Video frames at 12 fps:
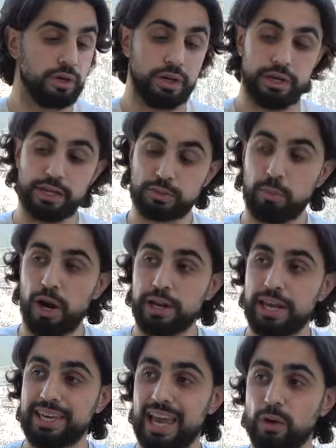in his
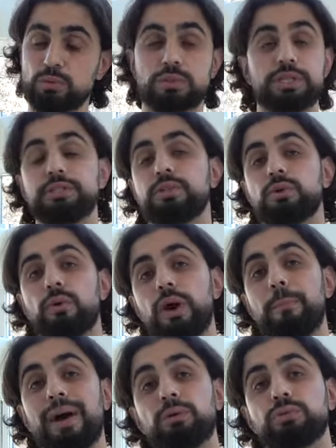mind accounted or
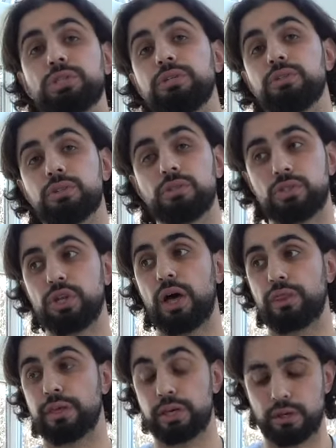amounted to
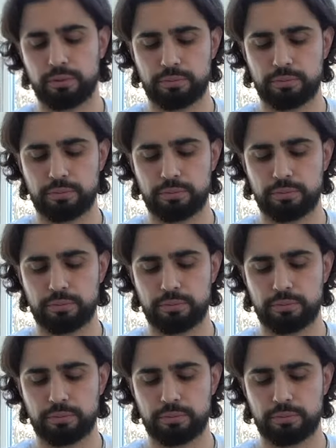nothing.